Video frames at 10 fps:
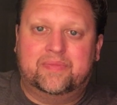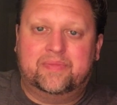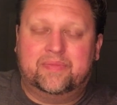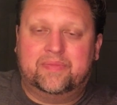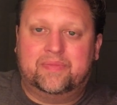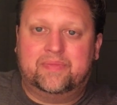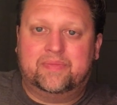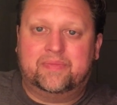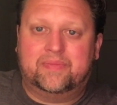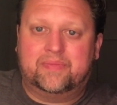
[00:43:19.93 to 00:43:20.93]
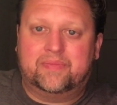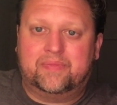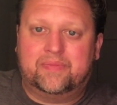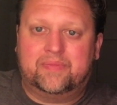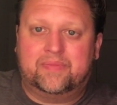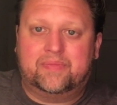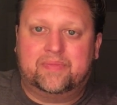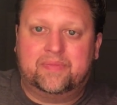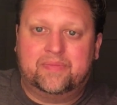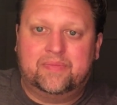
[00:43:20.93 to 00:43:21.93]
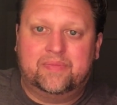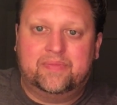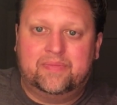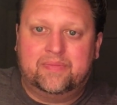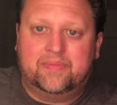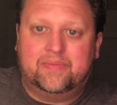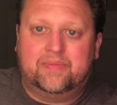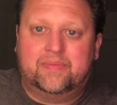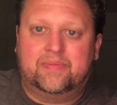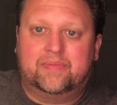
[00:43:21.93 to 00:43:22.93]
(silent)